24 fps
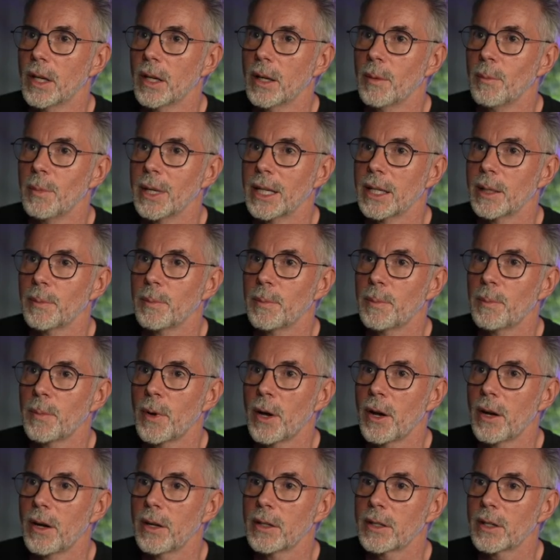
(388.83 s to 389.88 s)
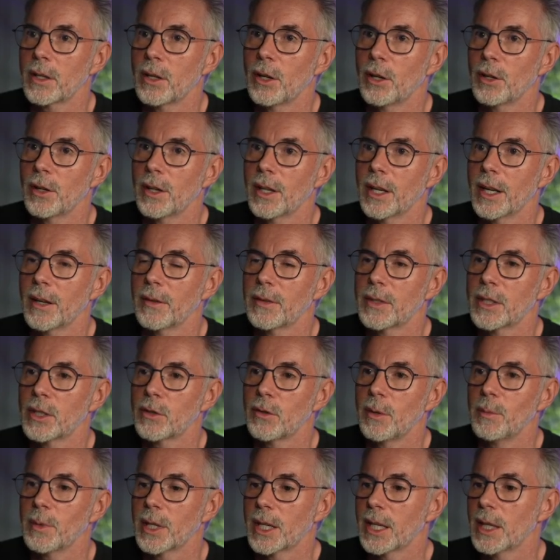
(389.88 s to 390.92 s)
middle part, Claude on the left,
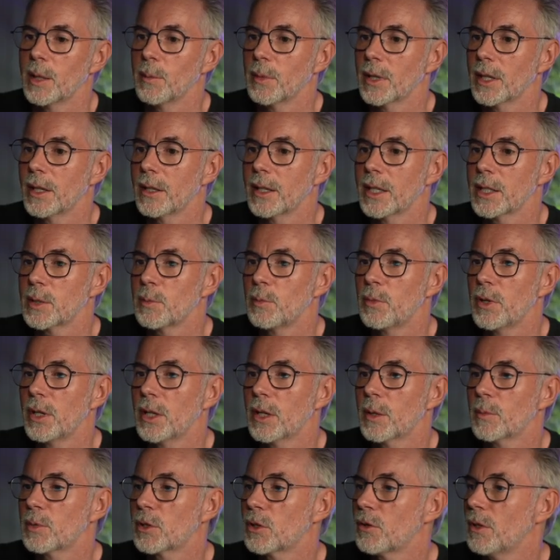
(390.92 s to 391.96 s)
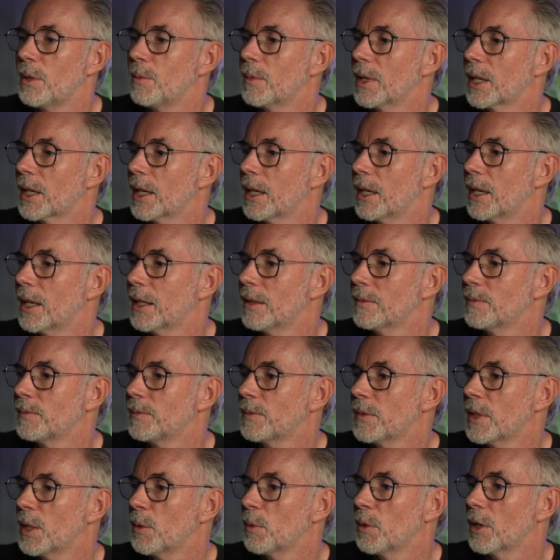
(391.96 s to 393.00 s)
Stream Deck in the middle. Let's bring up Stream Deck again.
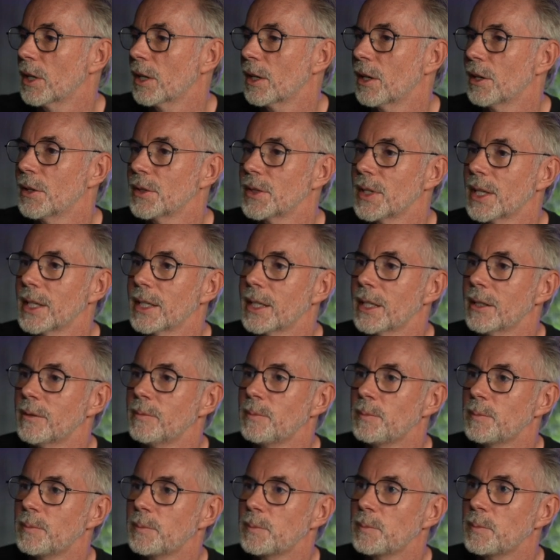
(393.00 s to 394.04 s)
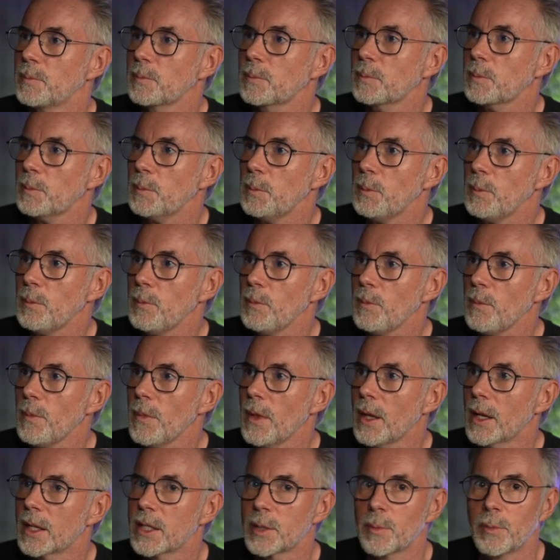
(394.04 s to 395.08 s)
Didn't want to close that down.
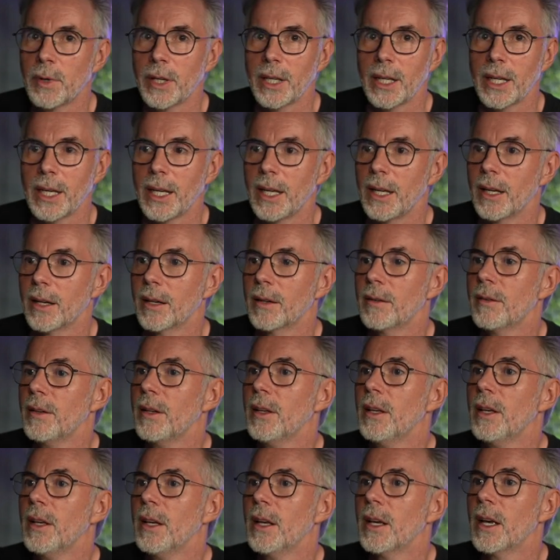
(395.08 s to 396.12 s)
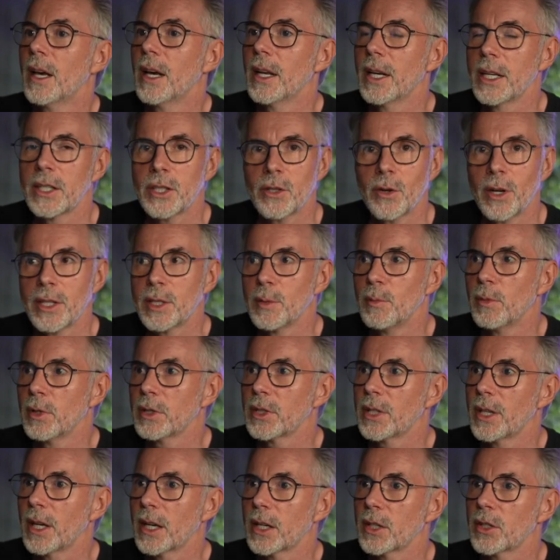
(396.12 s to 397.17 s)
Let's bring it here. And let's create a
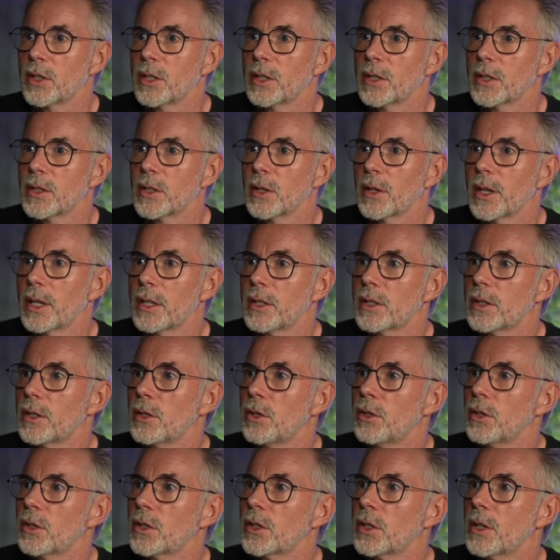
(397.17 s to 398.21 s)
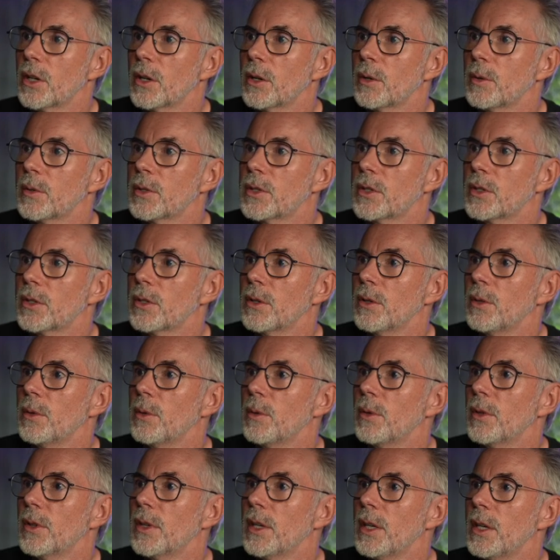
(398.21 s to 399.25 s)
multi-action. So let's just go
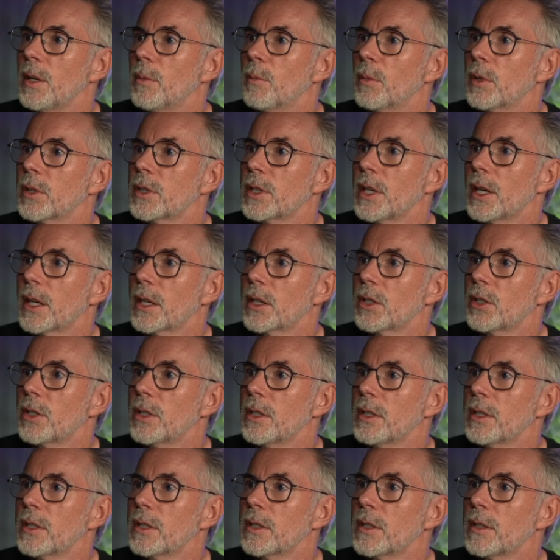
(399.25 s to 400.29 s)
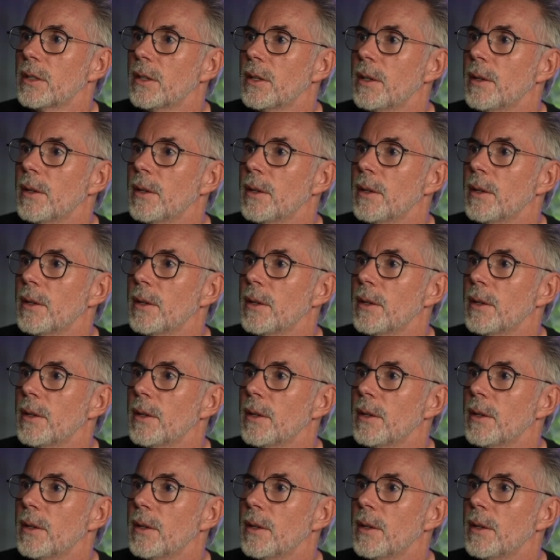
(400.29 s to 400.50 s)
to the multi-actions,